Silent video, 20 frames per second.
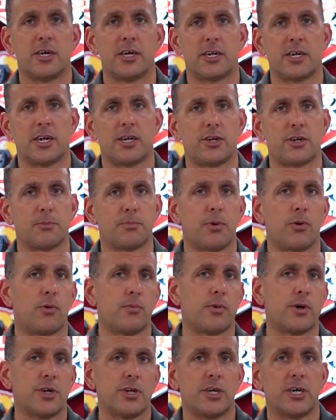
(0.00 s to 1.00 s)
And then you can pull
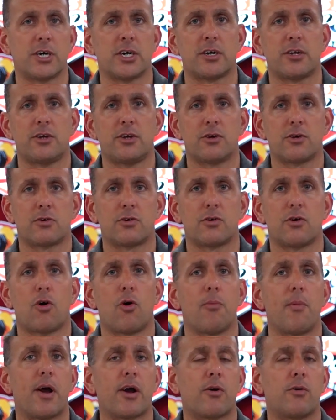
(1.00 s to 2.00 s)
money out of your
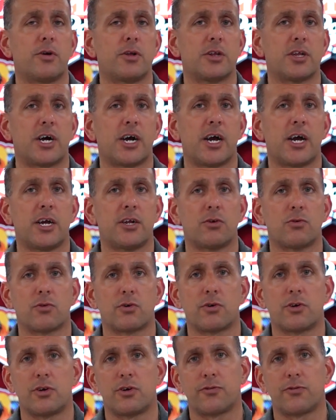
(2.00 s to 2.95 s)
home equity line or